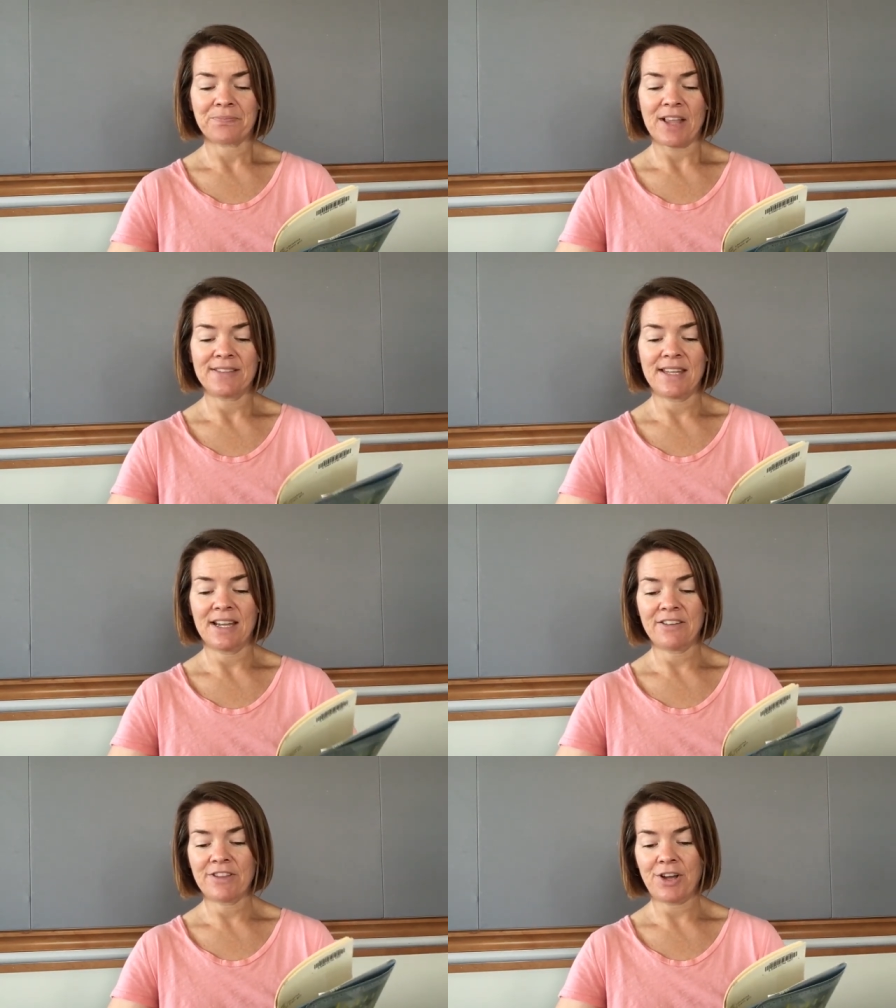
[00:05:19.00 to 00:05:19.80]
At the
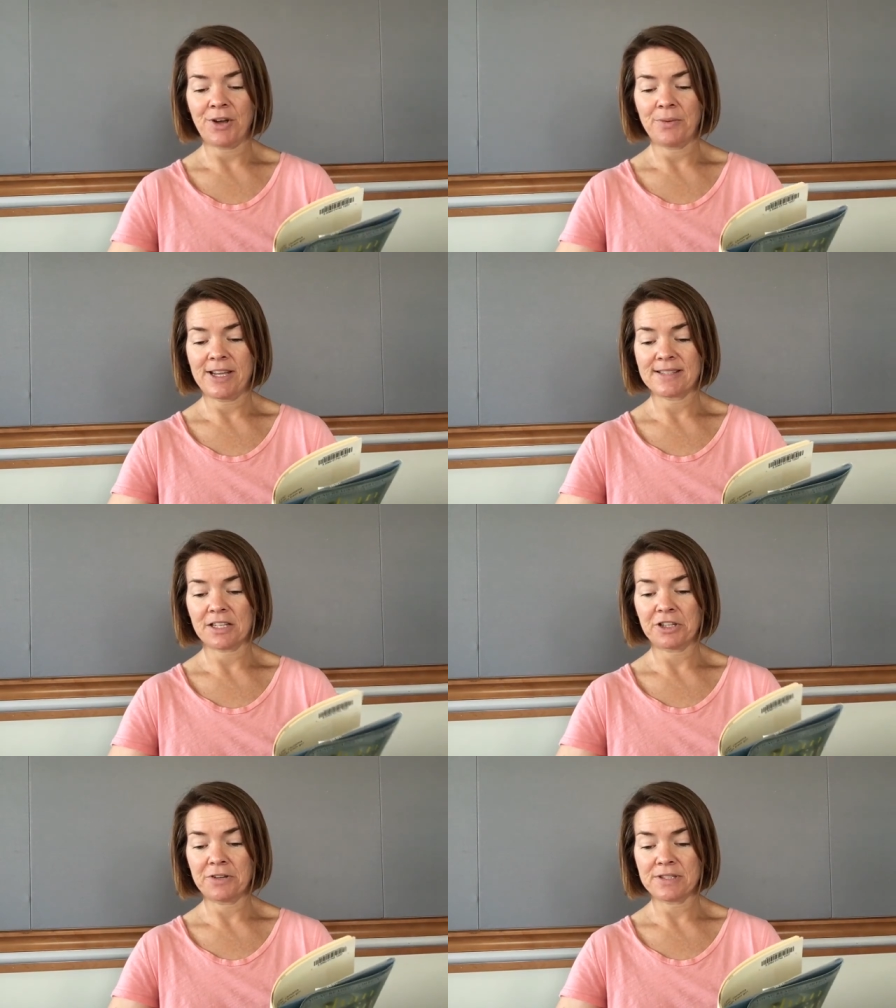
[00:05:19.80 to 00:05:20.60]
end of the hallway is a
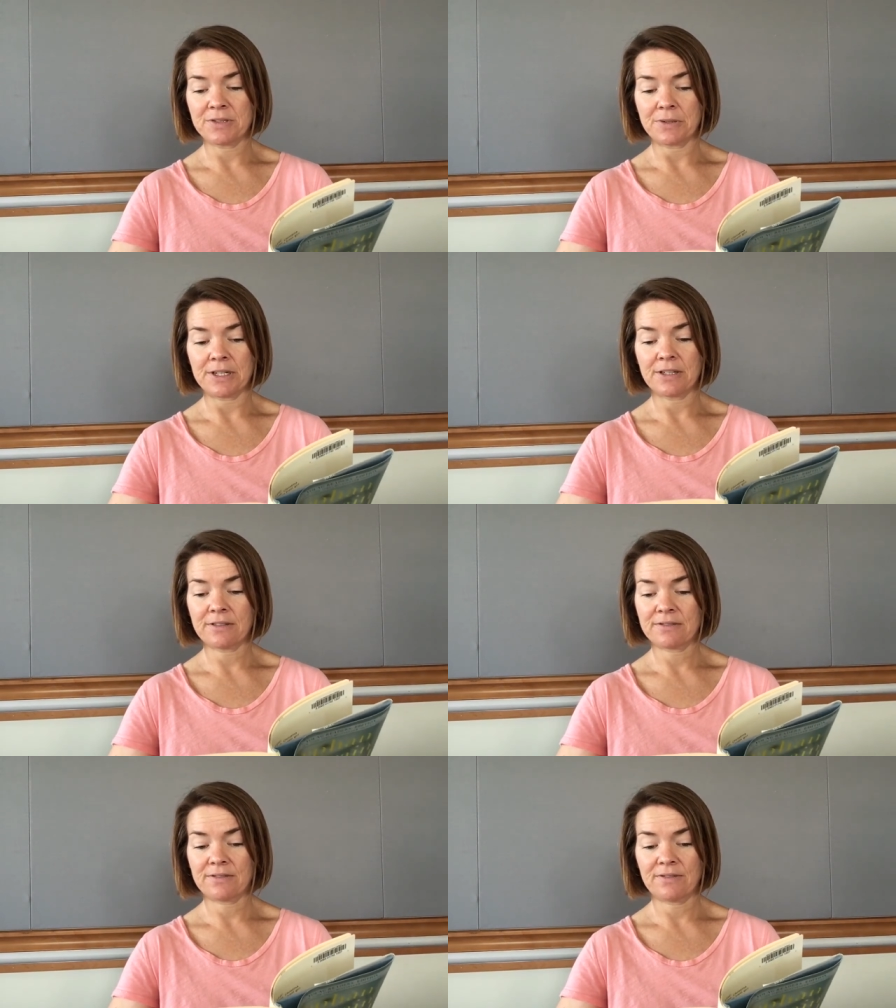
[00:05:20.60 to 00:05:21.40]
closed door,
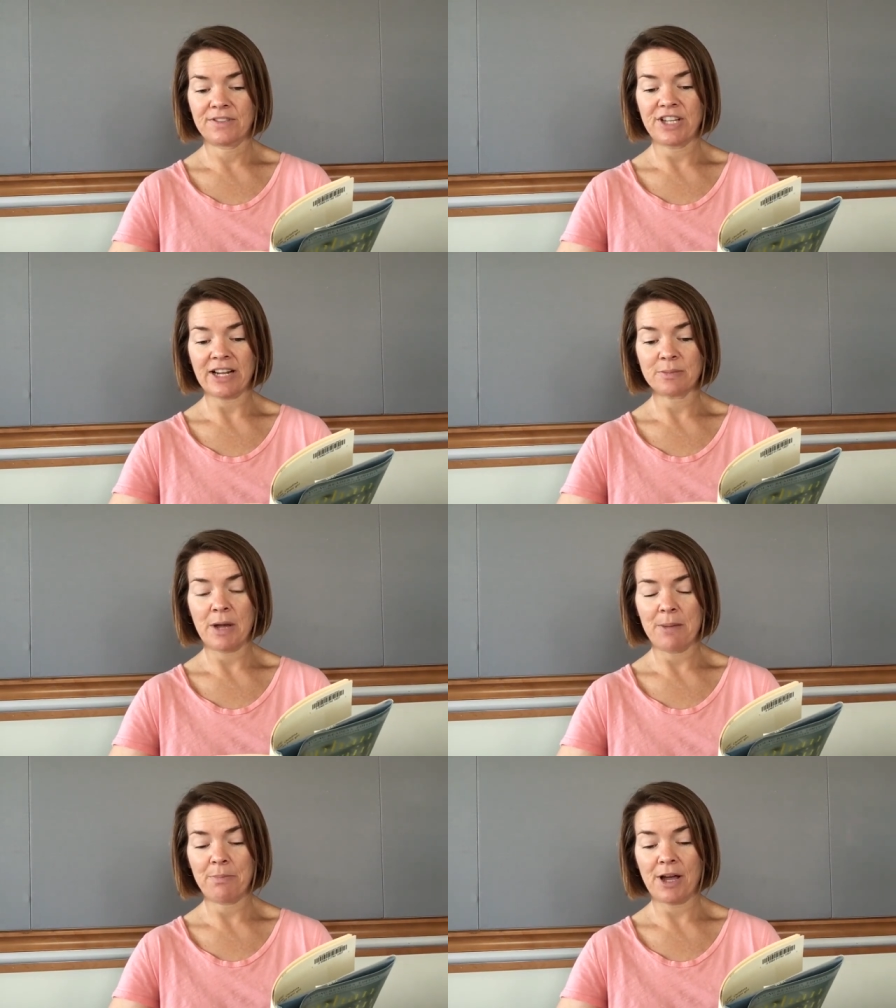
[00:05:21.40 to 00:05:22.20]
Jack's
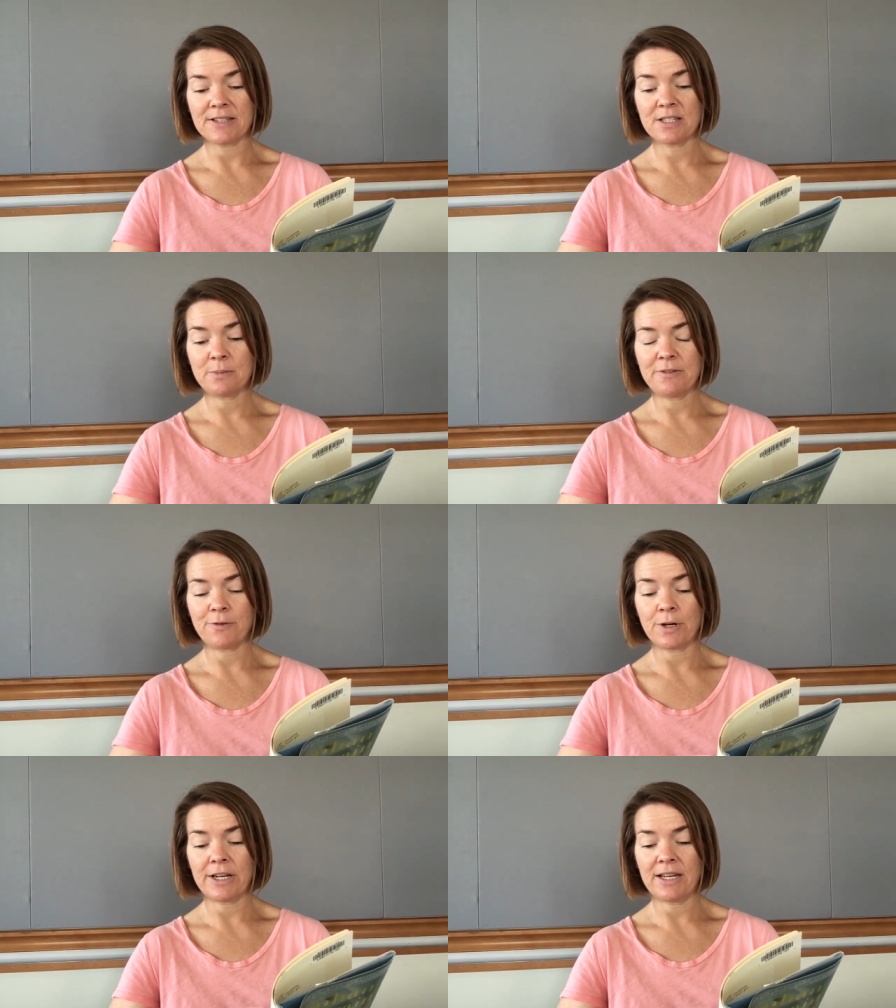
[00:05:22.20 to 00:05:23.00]
mom pauses
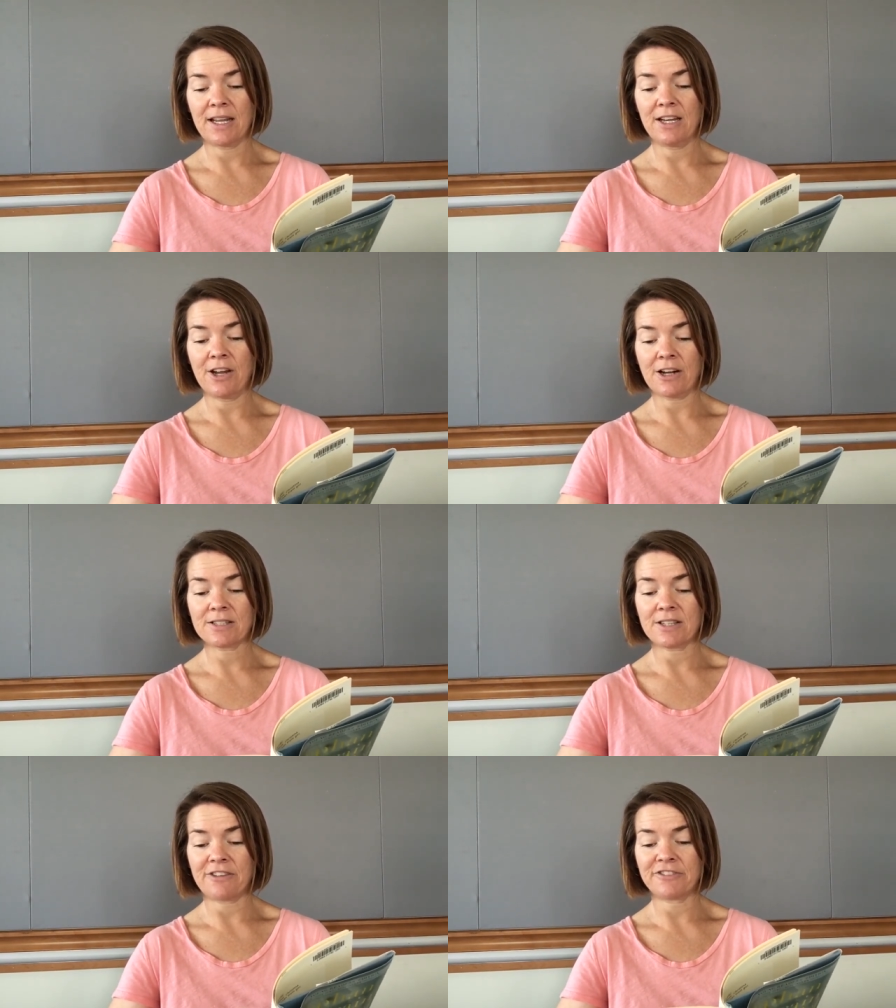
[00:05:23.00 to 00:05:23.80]
before it and knocks
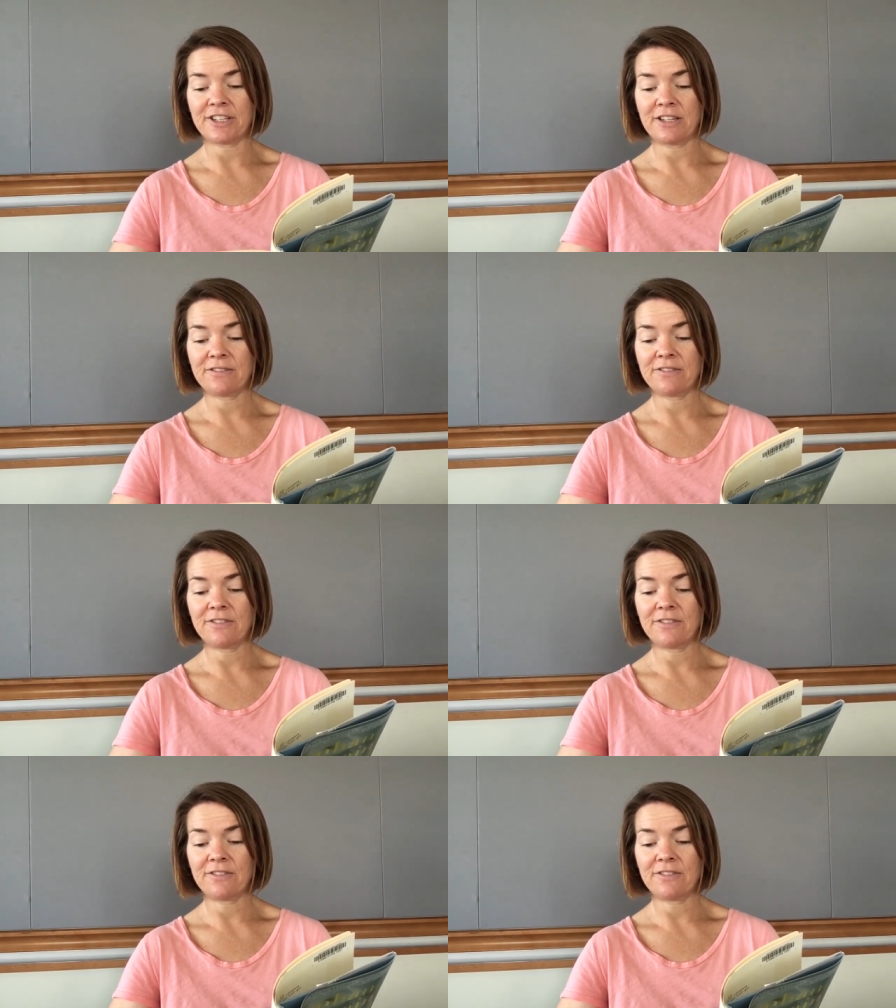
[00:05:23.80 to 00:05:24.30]
softly.